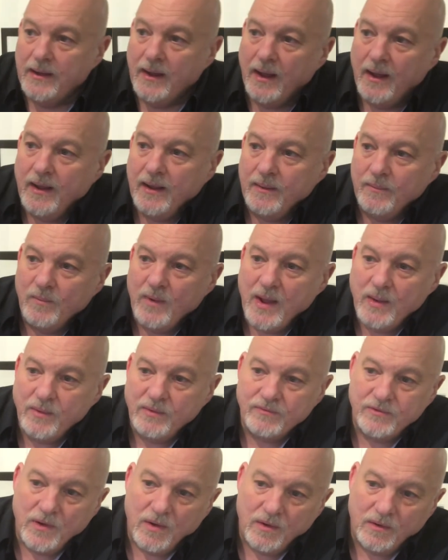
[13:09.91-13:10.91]
where
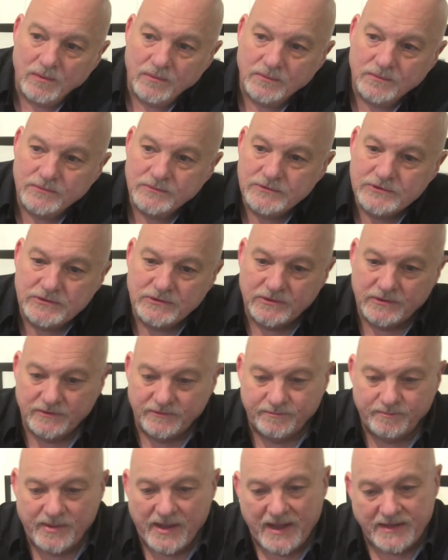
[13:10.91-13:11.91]
we've got sort
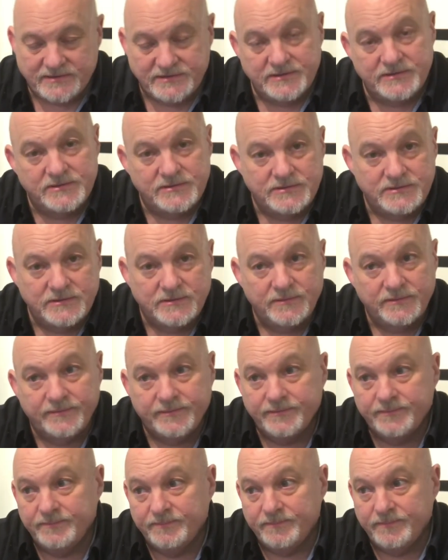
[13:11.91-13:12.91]
of patterns
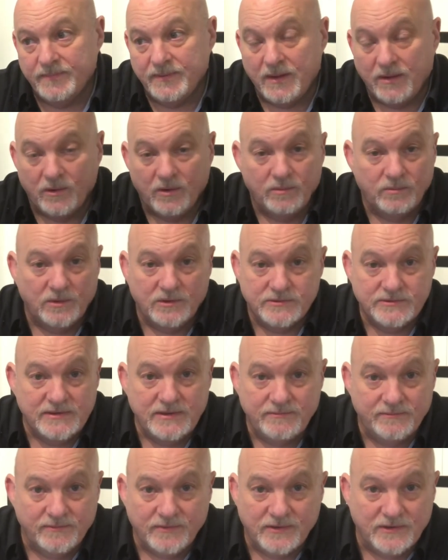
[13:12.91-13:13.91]
of almost
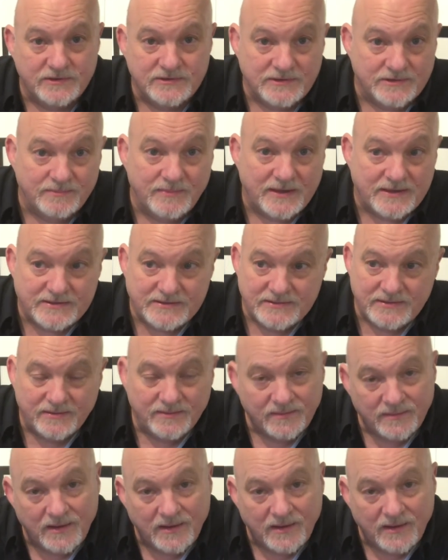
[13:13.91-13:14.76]
inverted mist,